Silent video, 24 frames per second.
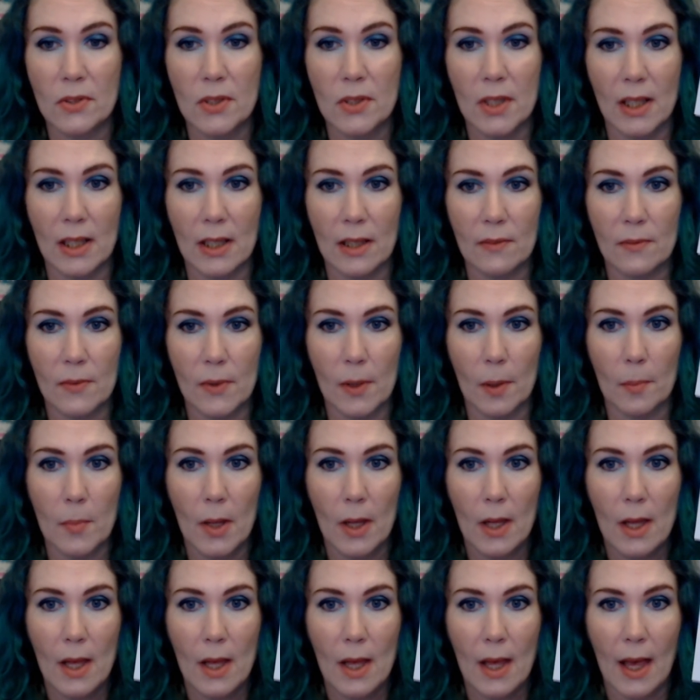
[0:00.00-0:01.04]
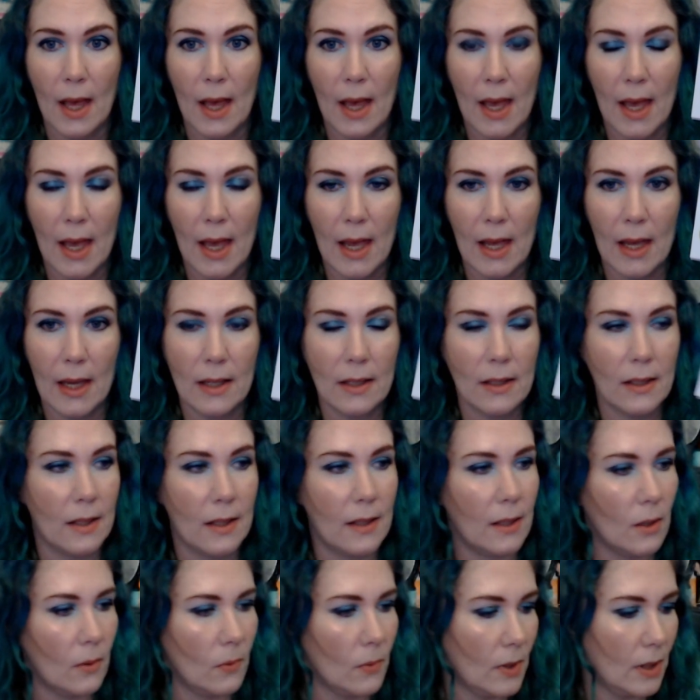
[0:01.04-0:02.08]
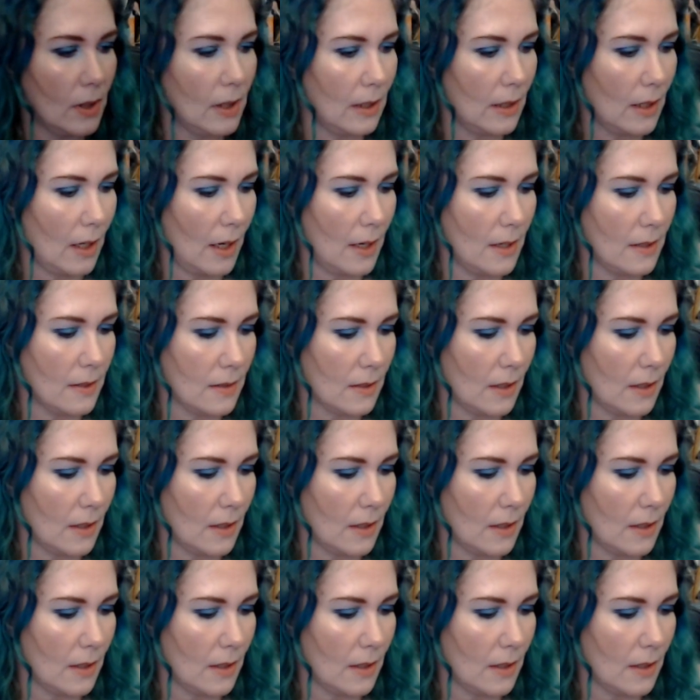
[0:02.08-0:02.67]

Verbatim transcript: any of them, and they're really nice.